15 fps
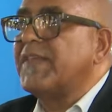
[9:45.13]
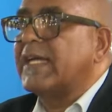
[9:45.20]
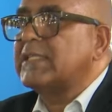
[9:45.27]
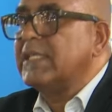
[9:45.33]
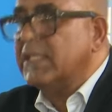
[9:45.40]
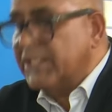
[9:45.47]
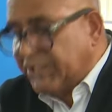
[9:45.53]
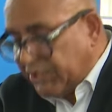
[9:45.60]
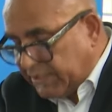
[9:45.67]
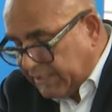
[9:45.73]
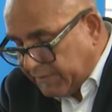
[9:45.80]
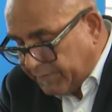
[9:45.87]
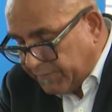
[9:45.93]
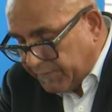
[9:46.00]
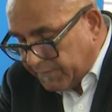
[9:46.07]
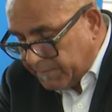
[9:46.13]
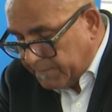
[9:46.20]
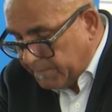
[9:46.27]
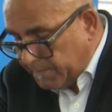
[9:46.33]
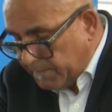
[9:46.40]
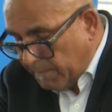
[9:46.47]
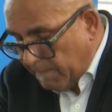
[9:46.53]
of that initiative.
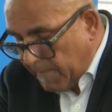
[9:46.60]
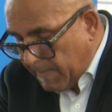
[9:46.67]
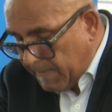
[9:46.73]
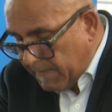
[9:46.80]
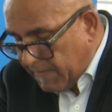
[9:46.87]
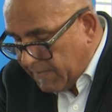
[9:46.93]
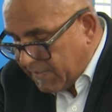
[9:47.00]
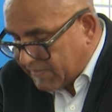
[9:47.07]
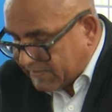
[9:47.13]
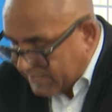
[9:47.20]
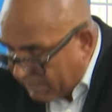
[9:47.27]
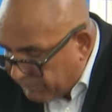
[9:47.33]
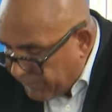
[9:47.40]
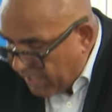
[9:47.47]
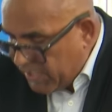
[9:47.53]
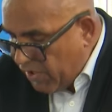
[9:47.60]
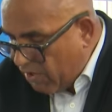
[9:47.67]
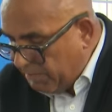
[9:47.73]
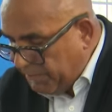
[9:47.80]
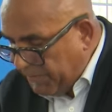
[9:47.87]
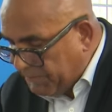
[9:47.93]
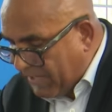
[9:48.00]
Several
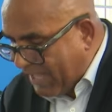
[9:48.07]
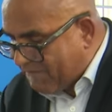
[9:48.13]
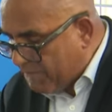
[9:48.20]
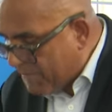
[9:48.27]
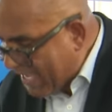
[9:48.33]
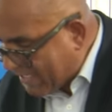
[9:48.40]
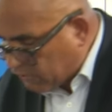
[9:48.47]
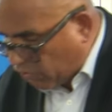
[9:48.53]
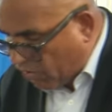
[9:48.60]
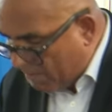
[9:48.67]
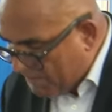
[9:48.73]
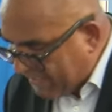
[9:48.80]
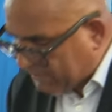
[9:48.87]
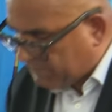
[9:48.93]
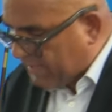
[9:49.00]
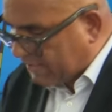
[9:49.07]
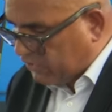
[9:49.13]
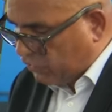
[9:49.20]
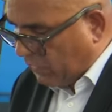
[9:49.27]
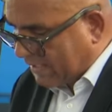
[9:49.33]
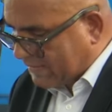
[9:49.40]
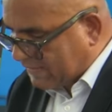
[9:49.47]
young people have made
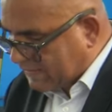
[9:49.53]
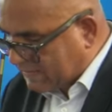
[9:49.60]
commitment to